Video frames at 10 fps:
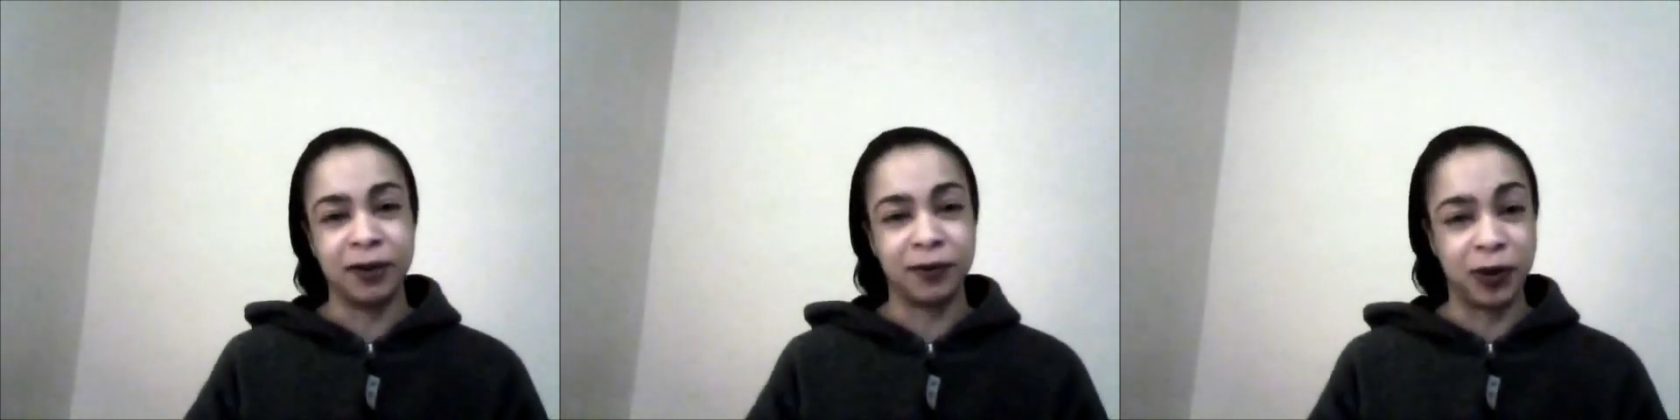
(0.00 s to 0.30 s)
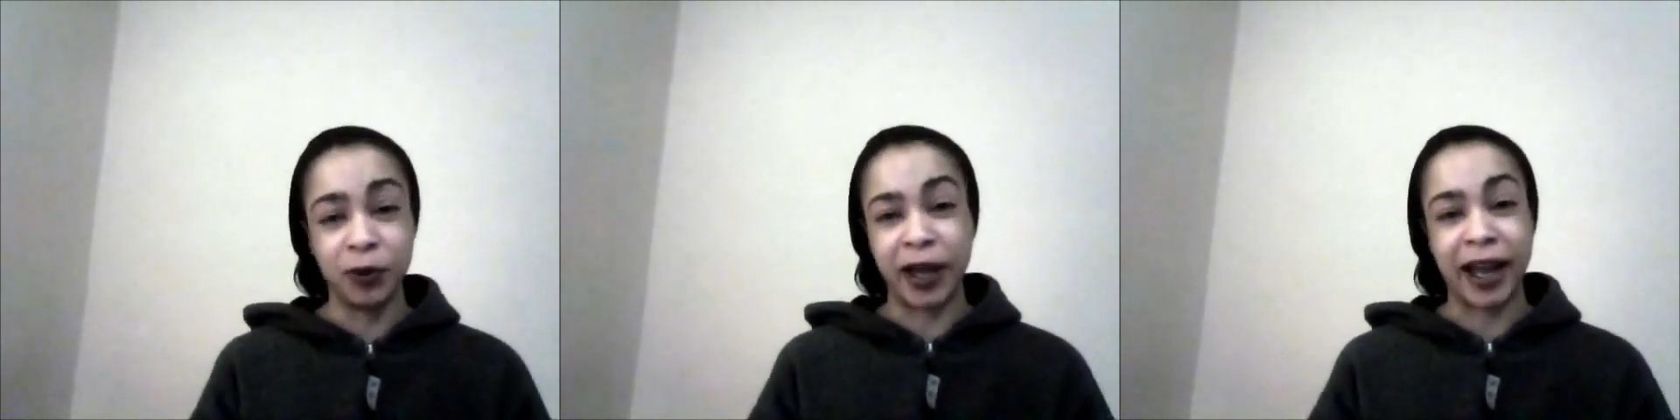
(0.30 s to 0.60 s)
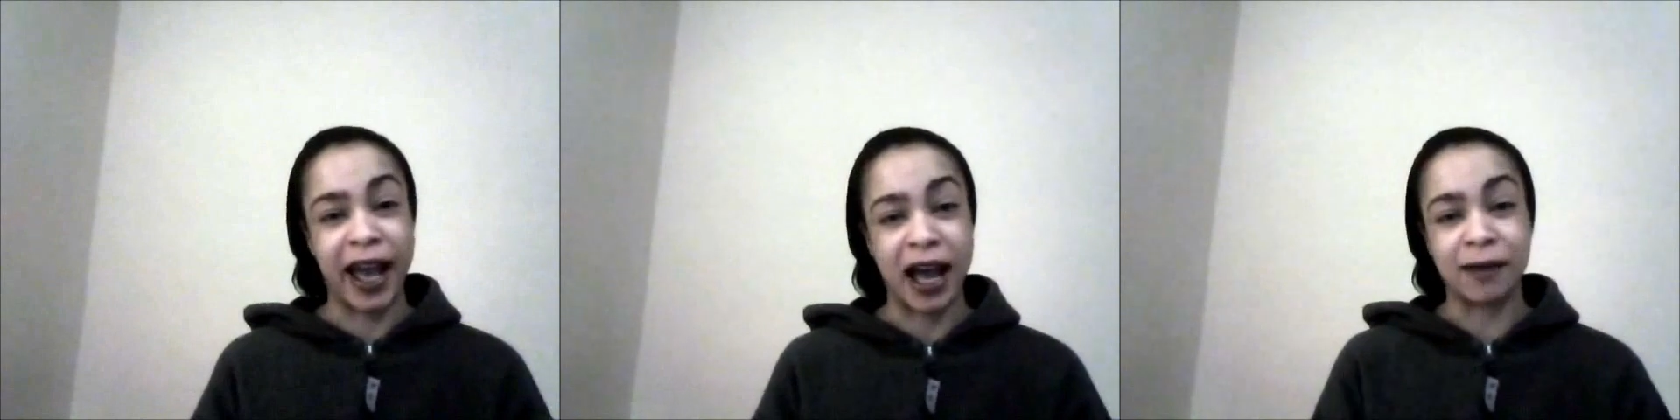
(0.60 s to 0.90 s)
flu they
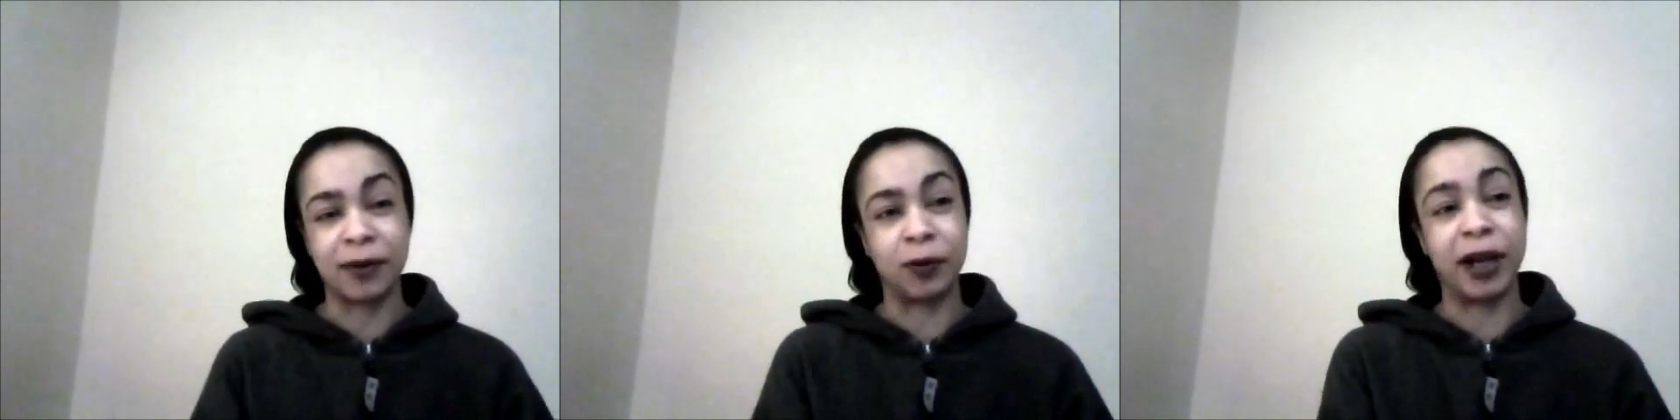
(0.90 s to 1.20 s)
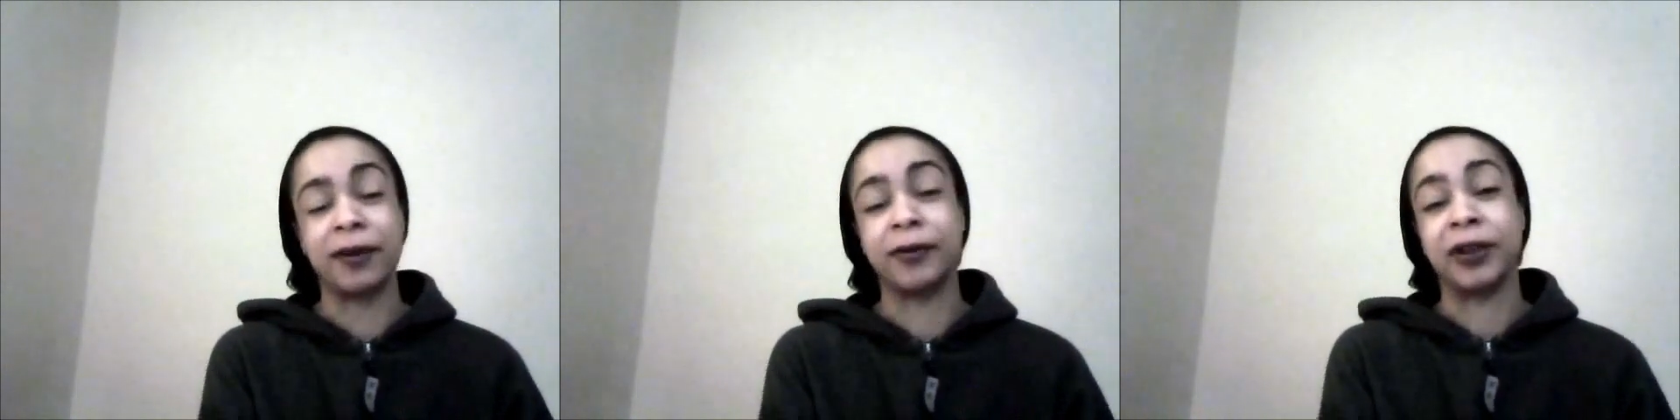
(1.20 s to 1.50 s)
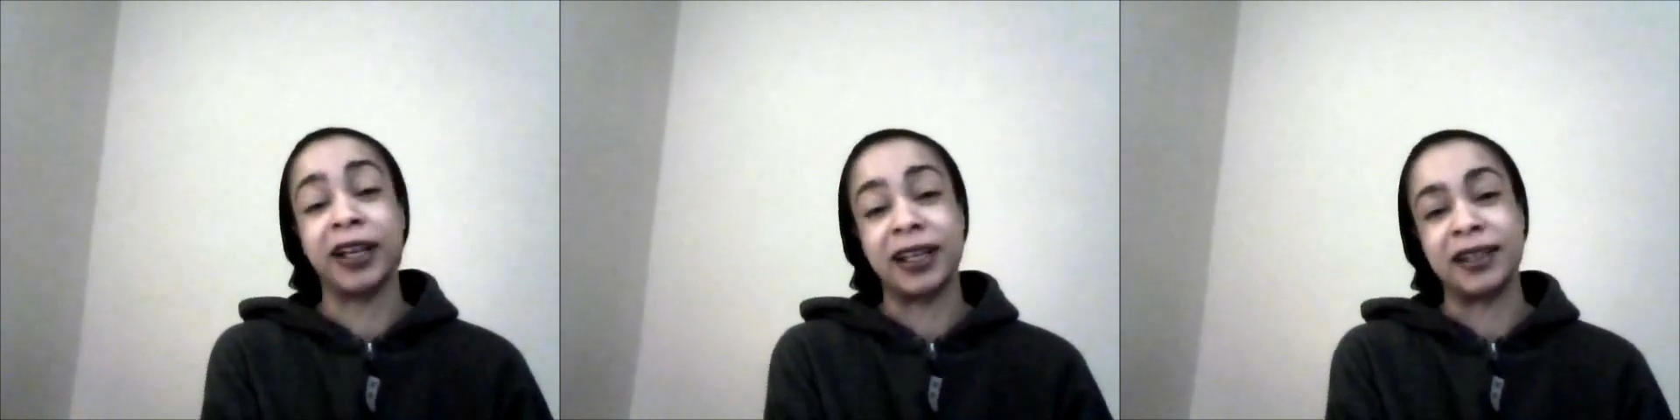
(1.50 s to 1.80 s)
have or whatever
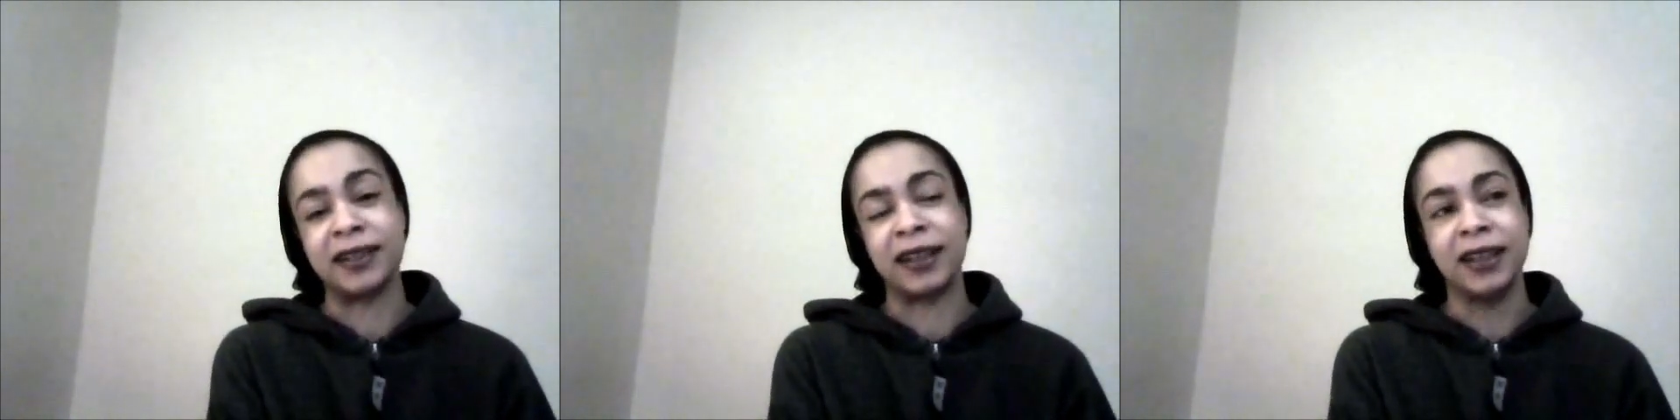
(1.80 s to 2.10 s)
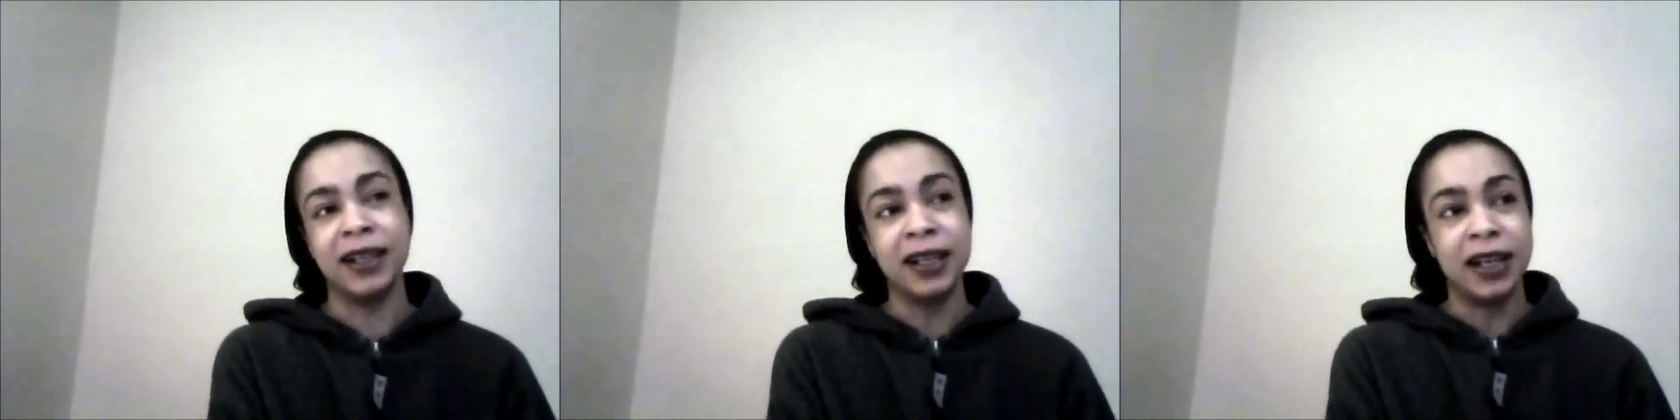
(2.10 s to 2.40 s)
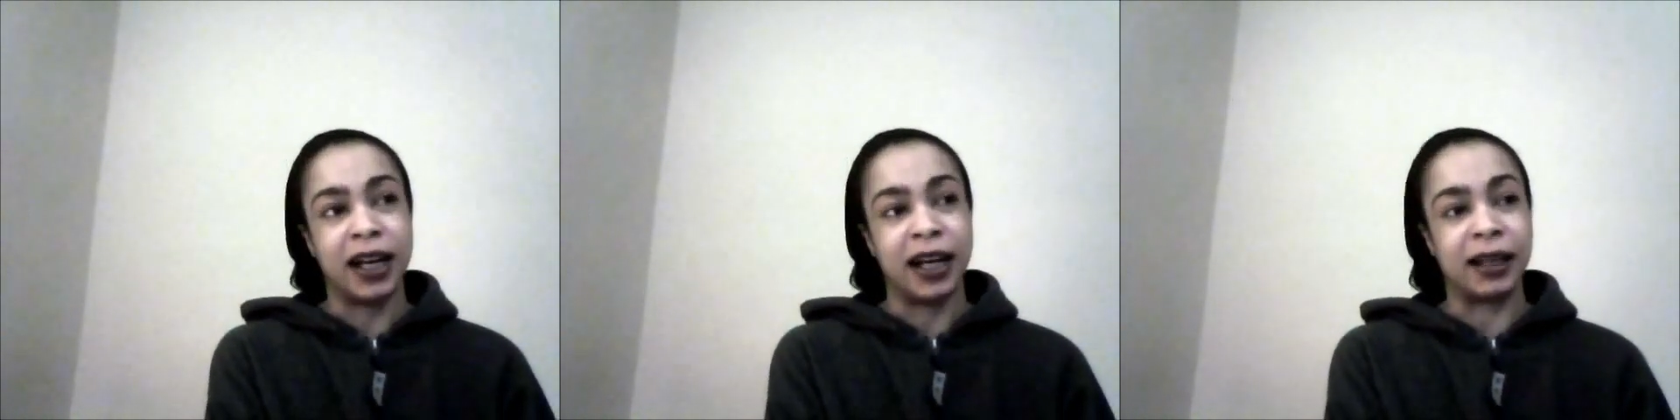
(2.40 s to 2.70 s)
it is. And
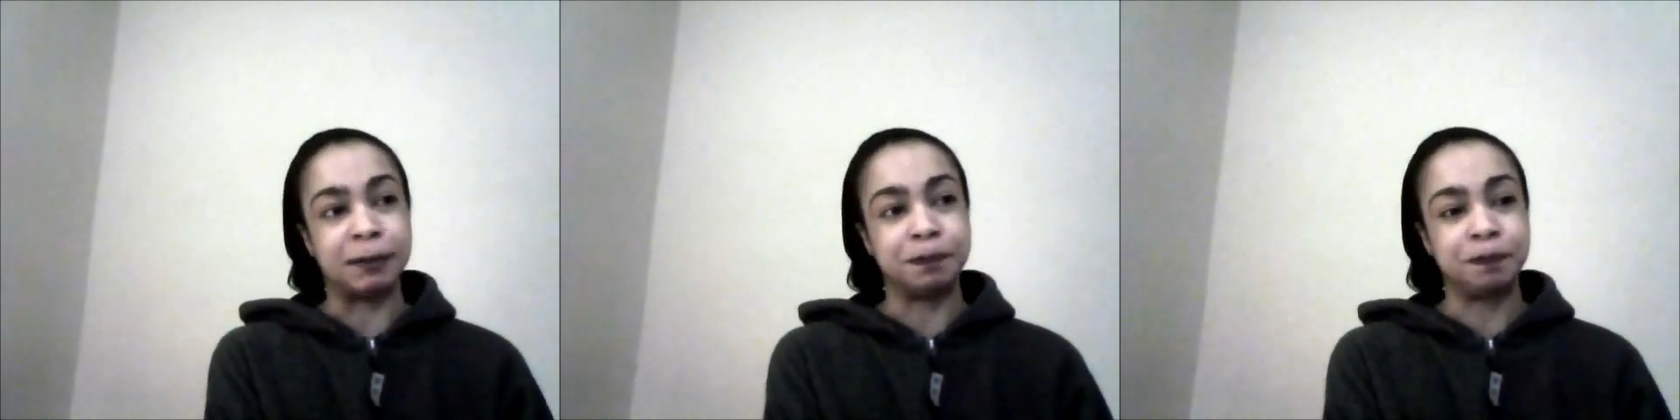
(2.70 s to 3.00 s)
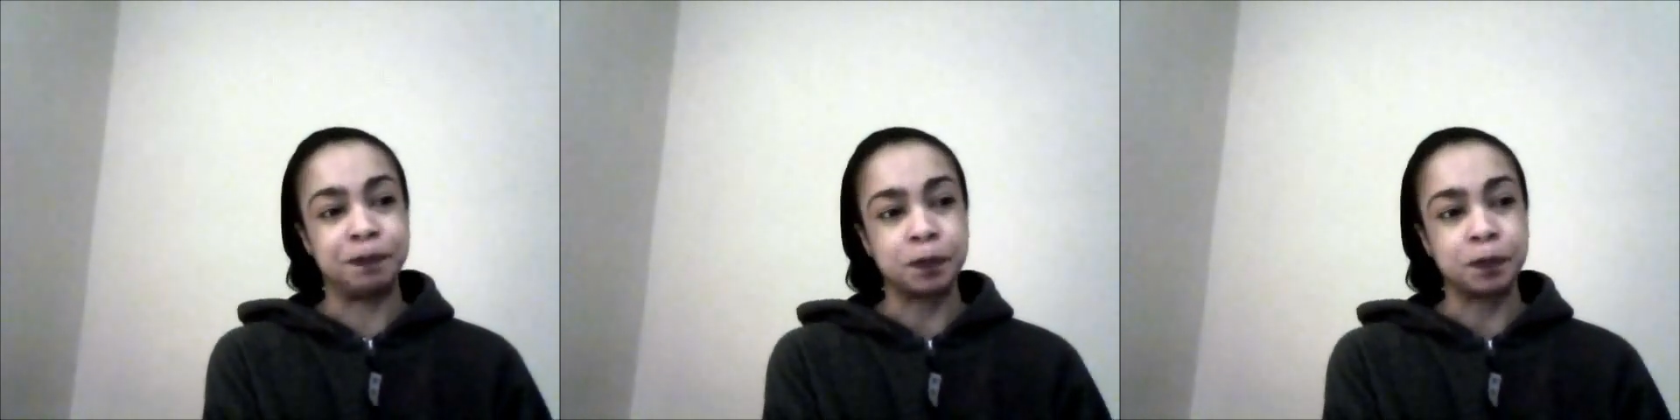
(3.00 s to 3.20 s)
um,